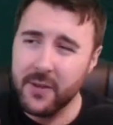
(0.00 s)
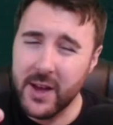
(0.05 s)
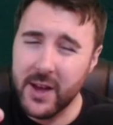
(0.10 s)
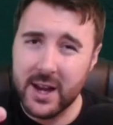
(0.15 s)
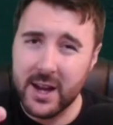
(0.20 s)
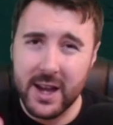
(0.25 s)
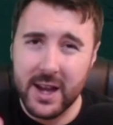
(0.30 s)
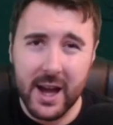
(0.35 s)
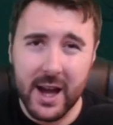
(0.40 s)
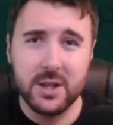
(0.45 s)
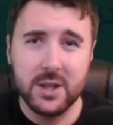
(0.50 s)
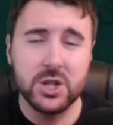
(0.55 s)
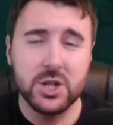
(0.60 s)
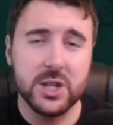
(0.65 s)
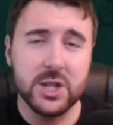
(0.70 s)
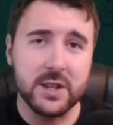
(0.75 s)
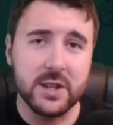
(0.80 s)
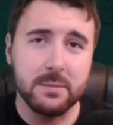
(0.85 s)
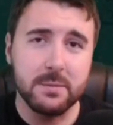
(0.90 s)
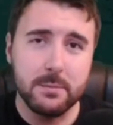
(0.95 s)
That
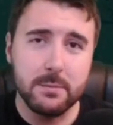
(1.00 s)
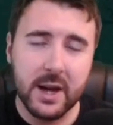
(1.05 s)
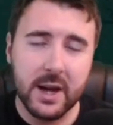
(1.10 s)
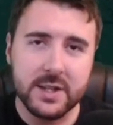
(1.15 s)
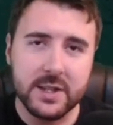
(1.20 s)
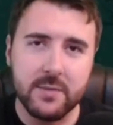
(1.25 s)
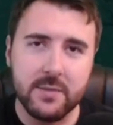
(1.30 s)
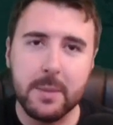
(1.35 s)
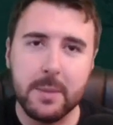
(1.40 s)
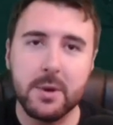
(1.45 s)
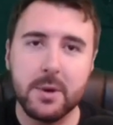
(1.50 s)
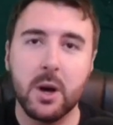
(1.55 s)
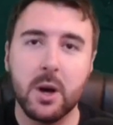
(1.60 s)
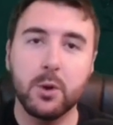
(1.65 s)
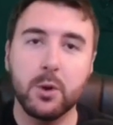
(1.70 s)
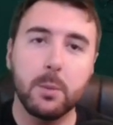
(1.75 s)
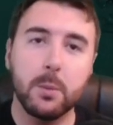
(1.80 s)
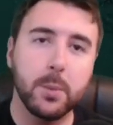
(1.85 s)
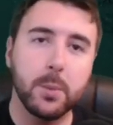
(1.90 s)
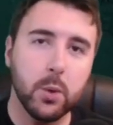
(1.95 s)
edge is massive. They
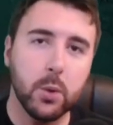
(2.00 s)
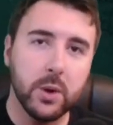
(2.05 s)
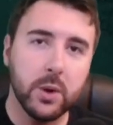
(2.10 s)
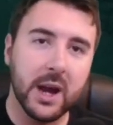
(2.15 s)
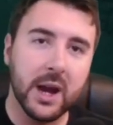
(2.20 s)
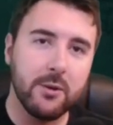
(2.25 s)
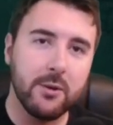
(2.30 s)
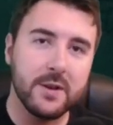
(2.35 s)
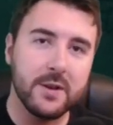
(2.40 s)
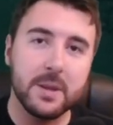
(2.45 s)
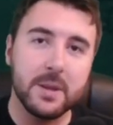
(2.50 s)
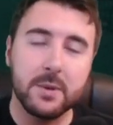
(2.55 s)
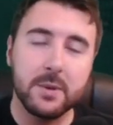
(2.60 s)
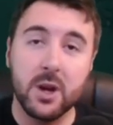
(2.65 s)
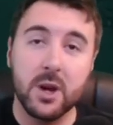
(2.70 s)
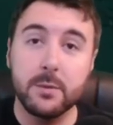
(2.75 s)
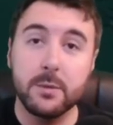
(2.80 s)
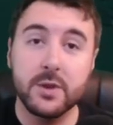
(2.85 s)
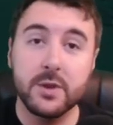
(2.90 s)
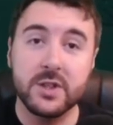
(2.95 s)
become your ball carriers, they
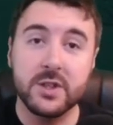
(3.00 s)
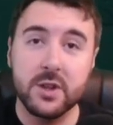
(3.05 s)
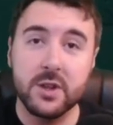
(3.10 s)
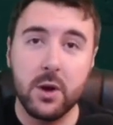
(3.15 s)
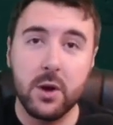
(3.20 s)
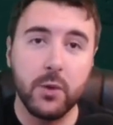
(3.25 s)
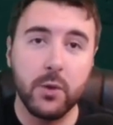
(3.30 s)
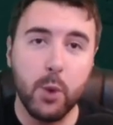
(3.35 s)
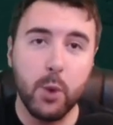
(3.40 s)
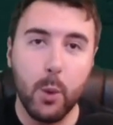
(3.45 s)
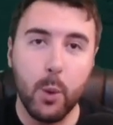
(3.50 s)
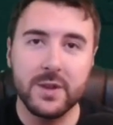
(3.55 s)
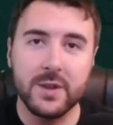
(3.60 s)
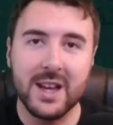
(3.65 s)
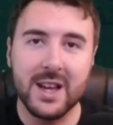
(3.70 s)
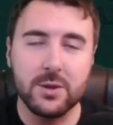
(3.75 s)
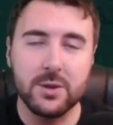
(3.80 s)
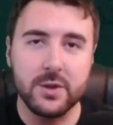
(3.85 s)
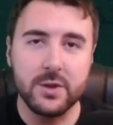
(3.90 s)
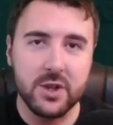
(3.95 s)
become your star
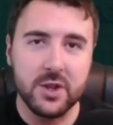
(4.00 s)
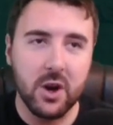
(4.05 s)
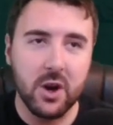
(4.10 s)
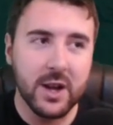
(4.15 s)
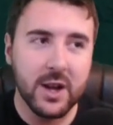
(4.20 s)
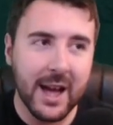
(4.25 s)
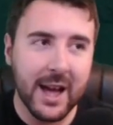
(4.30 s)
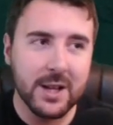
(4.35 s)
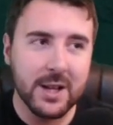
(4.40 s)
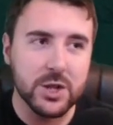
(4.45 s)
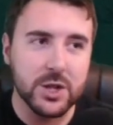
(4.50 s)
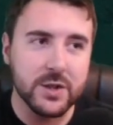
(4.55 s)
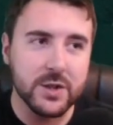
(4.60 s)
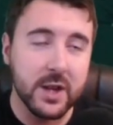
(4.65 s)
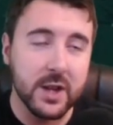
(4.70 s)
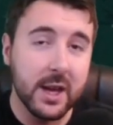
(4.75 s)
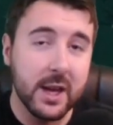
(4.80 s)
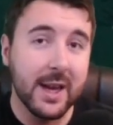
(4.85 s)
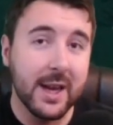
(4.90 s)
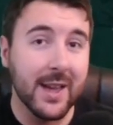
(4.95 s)
throwers, and your star
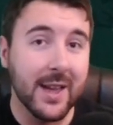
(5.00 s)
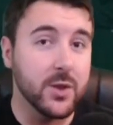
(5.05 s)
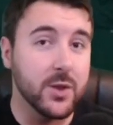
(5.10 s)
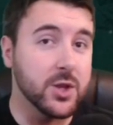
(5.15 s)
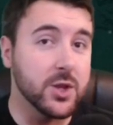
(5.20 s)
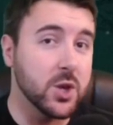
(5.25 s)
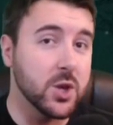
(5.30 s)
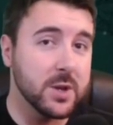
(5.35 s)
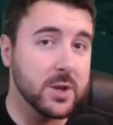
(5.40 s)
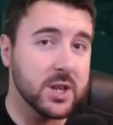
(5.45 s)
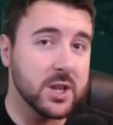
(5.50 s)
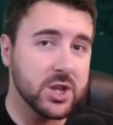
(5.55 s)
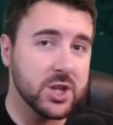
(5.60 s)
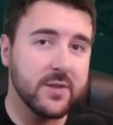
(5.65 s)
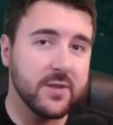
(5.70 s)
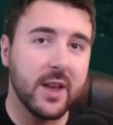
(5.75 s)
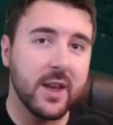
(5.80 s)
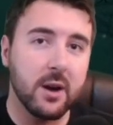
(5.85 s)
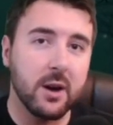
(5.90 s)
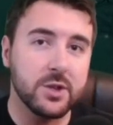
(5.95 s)
catchers. In the new
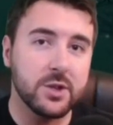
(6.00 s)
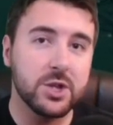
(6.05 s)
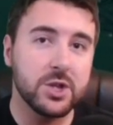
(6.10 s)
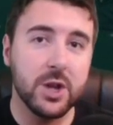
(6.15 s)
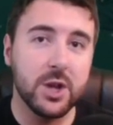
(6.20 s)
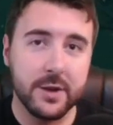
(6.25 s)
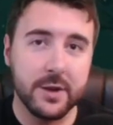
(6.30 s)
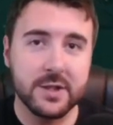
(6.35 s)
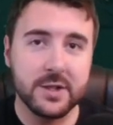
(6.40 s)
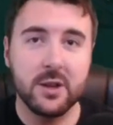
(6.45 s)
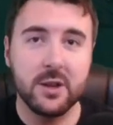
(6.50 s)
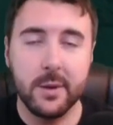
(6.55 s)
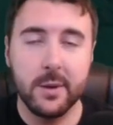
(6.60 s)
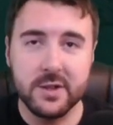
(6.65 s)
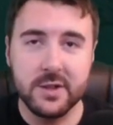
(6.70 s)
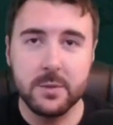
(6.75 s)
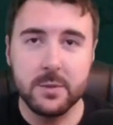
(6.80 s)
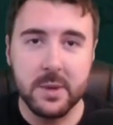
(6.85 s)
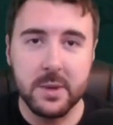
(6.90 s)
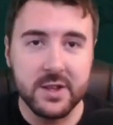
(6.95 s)
edition, they are just
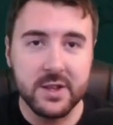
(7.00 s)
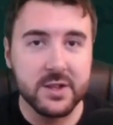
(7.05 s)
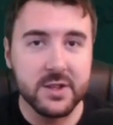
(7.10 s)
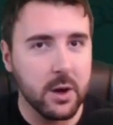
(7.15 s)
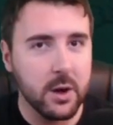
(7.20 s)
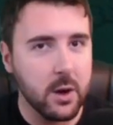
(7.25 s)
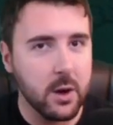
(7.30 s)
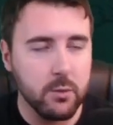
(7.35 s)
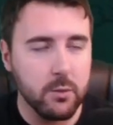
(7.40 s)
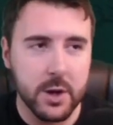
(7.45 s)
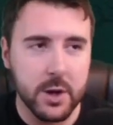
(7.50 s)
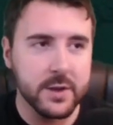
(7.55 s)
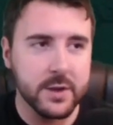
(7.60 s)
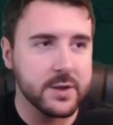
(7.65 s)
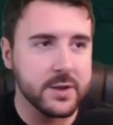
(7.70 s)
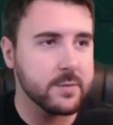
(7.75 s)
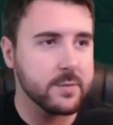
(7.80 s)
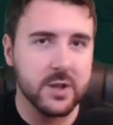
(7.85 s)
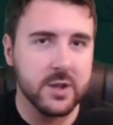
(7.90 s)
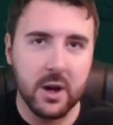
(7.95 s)
going to be star
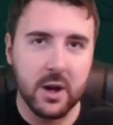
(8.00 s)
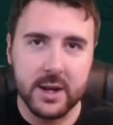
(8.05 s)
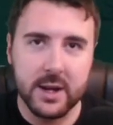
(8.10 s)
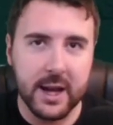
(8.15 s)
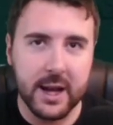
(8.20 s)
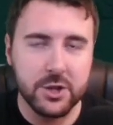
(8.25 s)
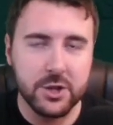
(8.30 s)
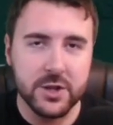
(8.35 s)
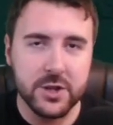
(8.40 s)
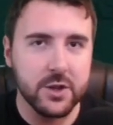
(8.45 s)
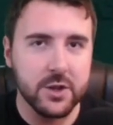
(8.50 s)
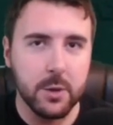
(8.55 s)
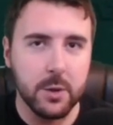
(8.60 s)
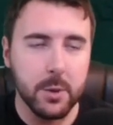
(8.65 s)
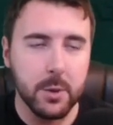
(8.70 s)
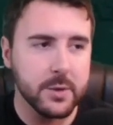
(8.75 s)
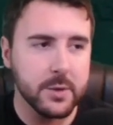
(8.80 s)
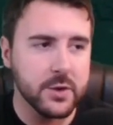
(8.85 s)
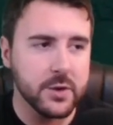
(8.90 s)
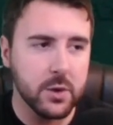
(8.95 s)
runners, star catchers, no
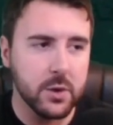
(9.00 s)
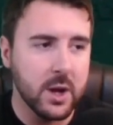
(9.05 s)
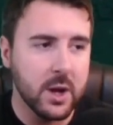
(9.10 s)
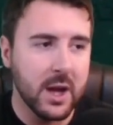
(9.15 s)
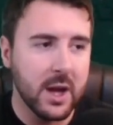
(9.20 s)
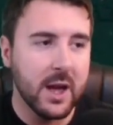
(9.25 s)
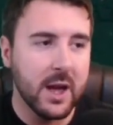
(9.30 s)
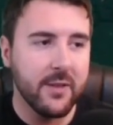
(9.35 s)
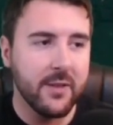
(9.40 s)
problem at all.